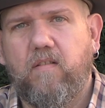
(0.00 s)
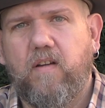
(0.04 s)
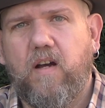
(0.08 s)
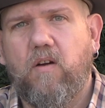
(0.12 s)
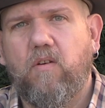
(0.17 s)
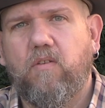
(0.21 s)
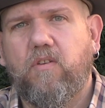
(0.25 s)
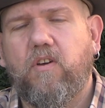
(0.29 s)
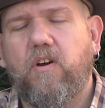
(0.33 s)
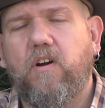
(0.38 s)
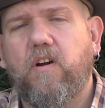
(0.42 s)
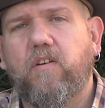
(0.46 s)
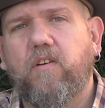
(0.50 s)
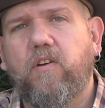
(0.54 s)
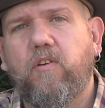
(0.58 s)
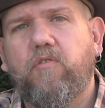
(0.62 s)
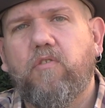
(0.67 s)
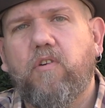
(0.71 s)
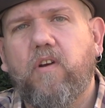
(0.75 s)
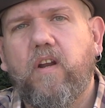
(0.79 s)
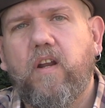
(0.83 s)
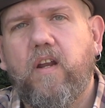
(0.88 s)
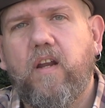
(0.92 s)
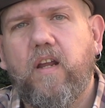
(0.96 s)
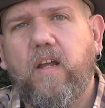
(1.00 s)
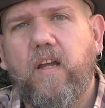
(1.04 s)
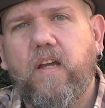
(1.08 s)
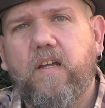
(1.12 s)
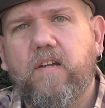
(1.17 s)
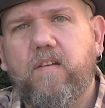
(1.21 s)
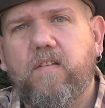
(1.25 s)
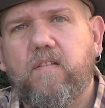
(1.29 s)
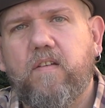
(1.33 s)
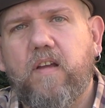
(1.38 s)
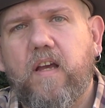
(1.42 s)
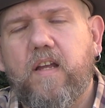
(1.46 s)
I'll talk to Trinity
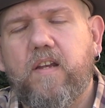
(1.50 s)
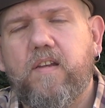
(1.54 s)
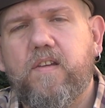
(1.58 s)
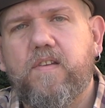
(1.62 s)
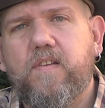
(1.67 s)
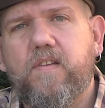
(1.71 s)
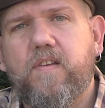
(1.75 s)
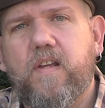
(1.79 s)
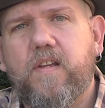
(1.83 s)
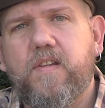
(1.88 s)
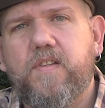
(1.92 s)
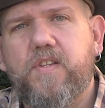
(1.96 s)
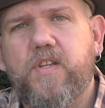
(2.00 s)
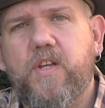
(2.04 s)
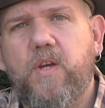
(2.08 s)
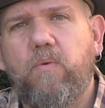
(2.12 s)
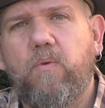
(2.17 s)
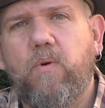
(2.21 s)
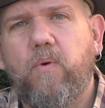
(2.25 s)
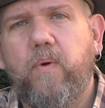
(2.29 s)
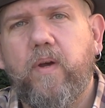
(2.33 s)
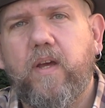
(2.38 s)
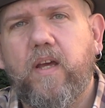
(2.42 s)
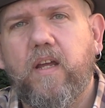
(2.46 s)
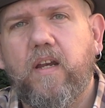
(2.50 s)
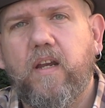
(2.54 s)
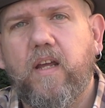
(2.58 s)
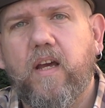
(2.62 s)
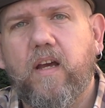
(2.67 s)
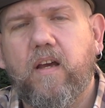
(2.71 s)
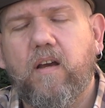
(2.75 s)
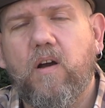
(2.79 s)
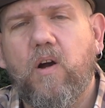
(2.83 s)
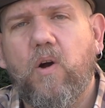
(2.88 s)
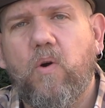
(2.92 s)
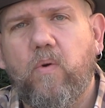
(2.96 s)
and see what we can
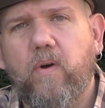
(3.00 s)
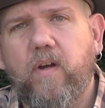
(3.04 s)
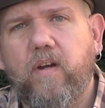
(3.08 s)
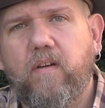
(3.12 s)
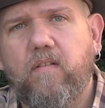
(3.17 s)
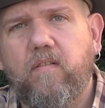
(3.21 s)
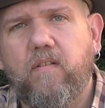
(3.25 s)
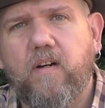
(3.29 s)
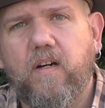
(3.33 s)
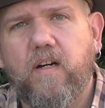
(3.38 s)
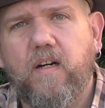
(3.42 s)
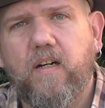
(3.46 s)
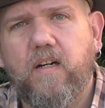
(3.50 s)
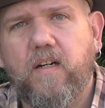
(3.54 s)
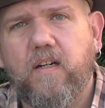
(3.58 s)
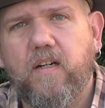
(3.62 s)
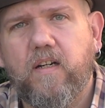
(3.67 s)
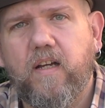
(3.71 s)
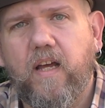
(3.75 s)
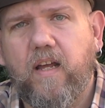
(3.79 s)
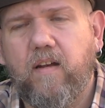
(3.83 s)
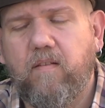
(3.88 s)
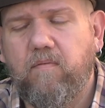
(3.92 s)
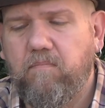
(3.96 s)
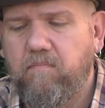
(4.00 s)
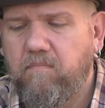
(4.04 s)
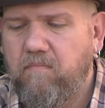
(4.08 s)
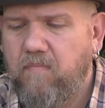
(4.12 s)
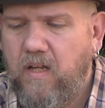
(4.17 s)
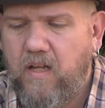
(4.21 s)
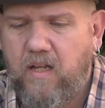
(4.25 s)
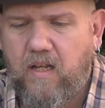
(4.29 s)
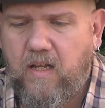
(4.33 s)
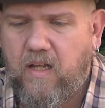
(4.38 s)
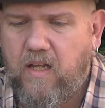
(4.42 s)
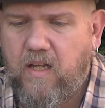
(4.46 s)
get going. And
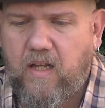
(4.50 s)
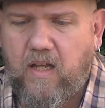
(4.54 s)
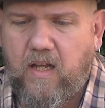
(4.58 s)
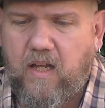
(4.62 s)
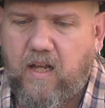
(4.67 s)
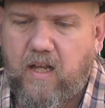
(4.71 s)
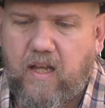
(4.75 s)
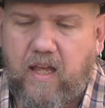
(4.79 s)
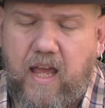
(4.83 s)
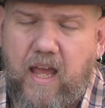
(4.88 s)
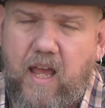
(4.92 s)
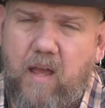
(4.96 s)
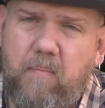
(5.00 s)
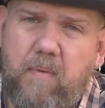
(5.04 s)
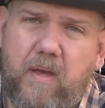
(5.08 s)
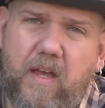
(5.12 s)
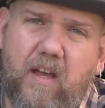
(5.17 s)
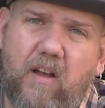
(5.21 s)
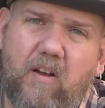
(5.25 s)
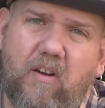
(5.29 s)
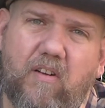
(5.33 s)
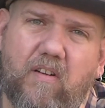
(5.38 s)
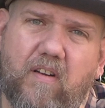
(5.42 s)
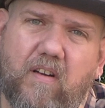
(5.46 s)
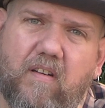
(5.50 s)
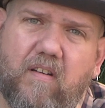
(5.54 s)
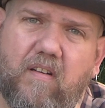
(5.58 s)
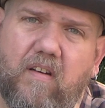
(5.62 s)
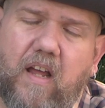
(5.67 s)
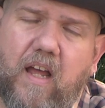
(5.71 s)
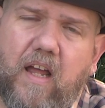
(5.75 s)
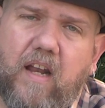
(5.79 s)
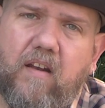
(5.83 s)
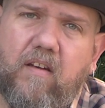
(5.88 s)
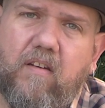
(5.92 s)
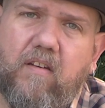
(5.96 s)
came here
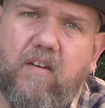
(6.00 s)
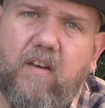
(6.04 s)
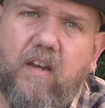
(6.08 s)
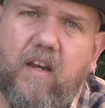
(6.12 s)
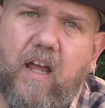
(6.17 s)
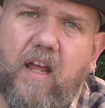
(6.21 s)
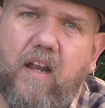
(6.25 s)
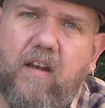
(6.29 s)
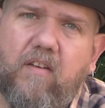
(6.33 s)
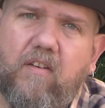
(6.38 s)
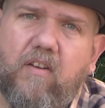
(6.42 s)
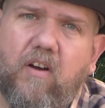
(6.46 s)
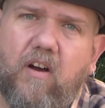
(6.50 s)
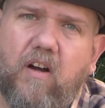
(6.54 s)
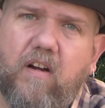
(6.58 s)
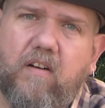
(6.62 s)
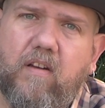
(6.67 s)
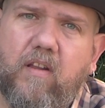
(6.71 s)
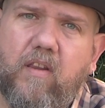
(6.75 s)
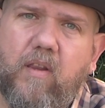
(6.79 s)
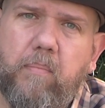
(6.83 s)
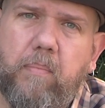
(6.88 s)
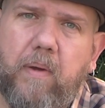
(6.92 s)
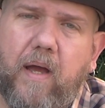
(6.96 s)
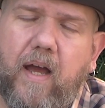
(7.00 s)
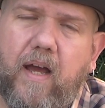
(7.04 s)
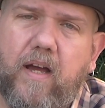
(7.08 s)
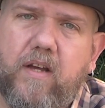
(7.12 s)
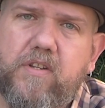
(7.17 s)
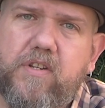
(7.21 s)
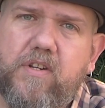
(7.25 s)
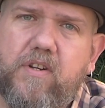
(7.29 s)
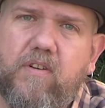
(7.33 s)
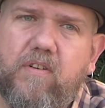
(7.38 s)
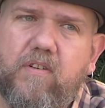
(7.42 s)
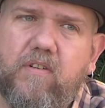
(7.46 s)
and talked to the
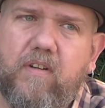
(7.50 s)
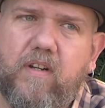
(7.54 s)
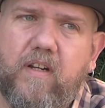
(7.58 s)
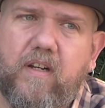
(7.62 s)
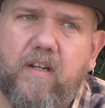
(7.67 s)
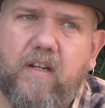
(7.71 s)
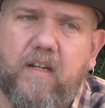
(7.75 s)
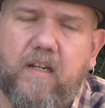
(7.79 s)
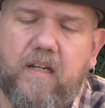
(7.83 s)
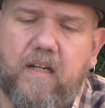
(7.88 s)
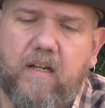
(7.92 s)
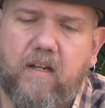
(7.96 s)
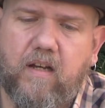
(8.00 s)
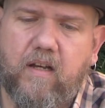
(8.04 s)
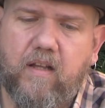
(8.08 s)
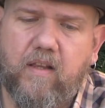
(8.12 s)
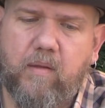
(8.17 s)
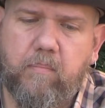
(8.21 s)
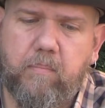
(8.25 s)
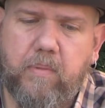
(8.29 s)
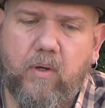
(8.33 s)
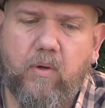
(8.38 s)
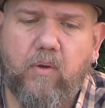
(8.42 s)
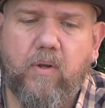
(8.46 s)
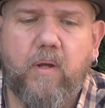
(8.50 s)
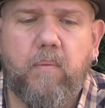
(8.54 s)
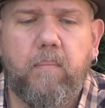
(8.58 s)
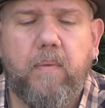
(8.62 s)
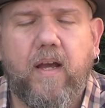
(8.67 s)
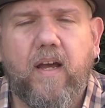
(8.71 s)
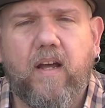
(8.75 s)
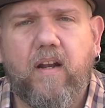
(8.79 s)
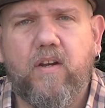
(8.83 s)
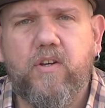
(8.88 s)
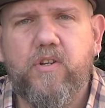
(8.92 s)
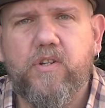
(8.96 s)
pastor and the building
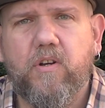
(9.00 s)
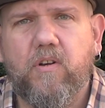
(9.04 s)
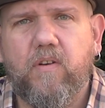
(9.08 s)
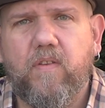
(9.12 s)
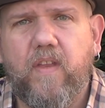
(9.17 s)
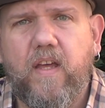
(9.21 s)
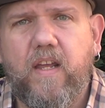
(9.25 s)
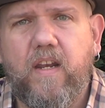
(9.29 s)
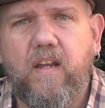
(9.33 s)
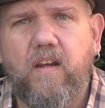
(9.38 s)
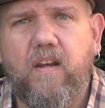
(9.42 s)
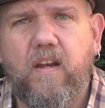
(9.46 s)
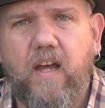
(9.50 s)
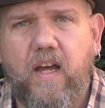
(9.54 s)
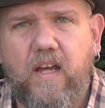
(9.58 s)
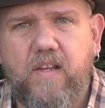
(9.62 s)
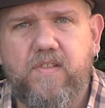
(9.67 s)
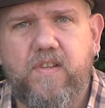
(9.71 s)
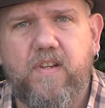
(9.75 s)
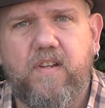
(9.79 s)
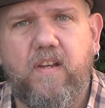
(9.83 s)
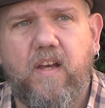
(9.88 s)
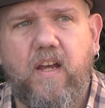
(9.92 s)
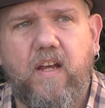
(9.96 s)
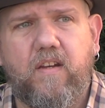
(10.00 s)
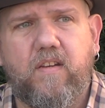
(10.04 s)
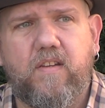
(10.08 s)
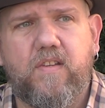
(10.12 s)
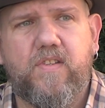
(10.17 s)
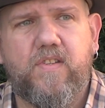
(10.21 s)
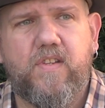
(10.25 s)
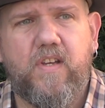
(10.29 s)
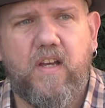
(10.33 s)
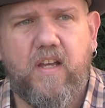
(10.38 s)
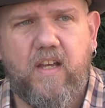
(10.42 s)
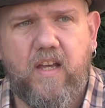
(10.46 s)
manager, and they didn't hesitate to
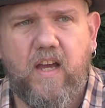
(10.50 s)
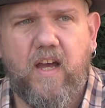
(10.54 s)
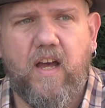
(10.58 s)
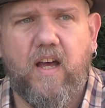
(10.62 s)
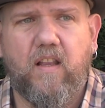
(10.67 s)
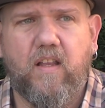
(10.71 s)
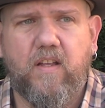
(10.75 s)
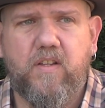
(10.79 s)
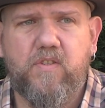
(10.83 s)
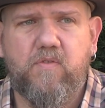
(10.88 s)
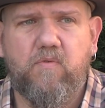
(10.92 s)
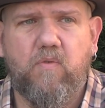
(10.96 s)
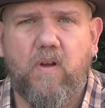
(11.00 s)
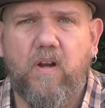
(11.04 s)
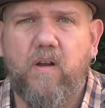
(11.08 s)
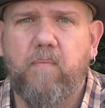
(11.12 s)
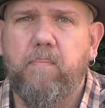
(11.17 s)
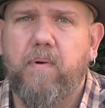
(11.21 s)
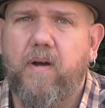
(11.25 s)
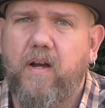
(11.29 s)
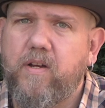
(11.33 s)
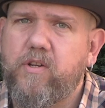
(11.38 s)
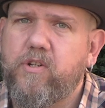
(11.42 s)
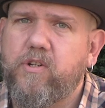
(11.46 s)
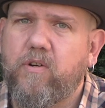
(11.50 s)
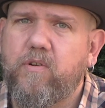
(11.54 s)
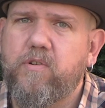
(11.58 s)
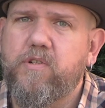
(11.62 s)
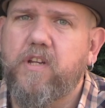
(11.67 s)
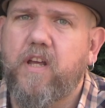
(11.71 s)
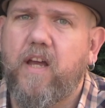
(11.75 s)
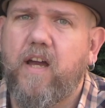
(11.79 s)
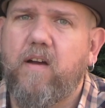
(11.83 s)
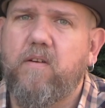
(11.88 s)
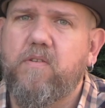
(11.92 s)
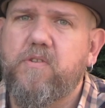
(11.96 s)
say, yeah, let's run it by
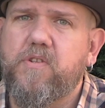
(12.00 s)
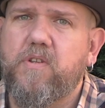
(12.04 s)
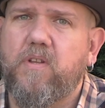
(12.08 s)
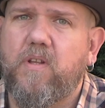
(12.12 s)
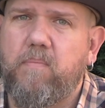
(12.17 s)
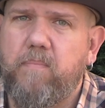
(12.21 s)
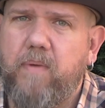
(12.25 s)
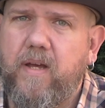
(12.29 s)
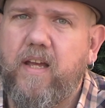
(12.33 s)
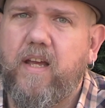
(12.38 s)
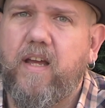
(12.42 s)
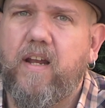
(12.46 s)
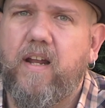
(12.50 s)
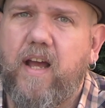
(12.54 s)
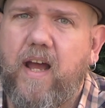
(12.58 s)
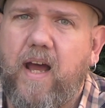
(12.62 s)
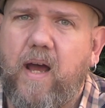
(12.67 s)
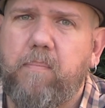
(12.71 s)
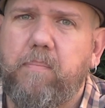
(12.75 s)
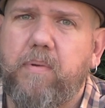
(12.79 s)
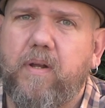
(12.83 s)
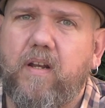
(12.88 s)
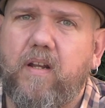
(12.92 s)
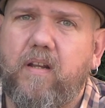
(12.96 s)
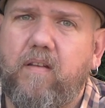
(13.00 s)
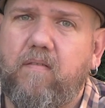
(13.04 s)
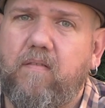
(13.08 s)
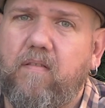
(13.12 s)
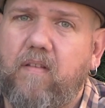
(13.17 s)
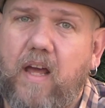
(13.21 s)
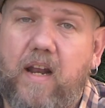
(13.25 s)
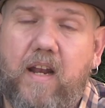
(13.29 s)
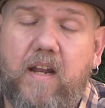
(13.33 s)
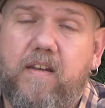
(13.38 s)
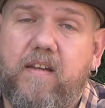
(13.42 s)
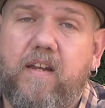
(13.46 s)
church council and make it happen.
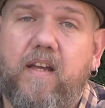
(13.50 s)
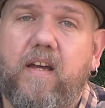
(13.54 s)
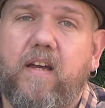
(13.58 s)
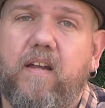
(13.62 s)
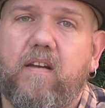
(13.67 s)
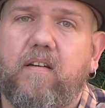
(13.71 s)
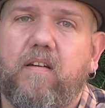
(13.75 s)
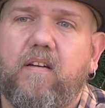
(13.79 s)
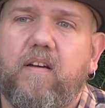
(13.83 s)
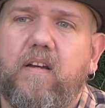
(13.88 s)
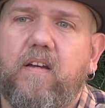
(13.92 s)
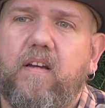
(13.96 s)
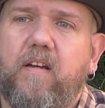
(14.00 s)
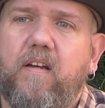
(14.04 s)
And it did.